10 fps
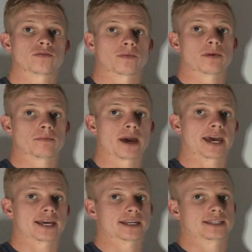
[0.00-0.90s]
from the
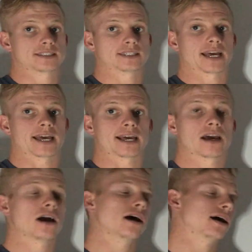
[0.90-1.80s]
bank saying,
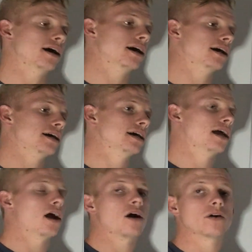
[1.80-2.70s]

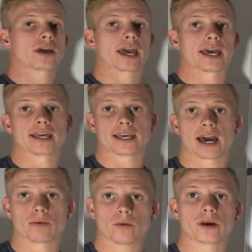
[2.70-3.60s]
okay,
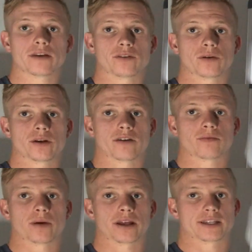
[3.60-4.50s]
yeah, we'll give you
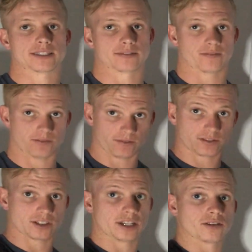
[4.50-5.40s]
enough money to
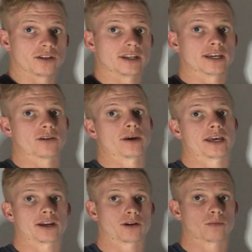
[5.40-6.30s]
seal the deal and
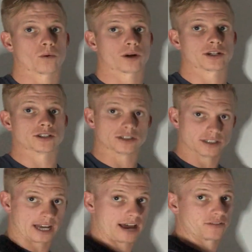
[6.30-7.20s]
get your mortgage
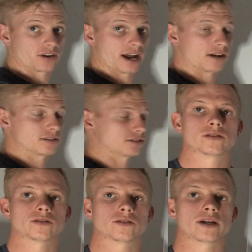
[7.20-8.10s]
to have your house.
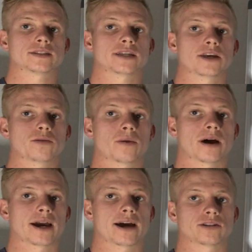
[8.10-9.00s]
So let's say you
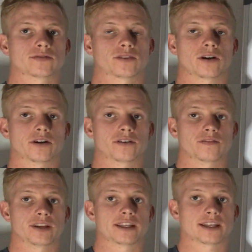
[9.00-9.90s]
buy a house for
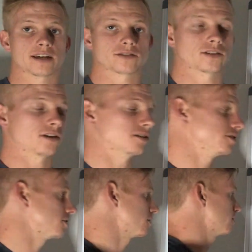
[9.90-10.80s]
$150,000.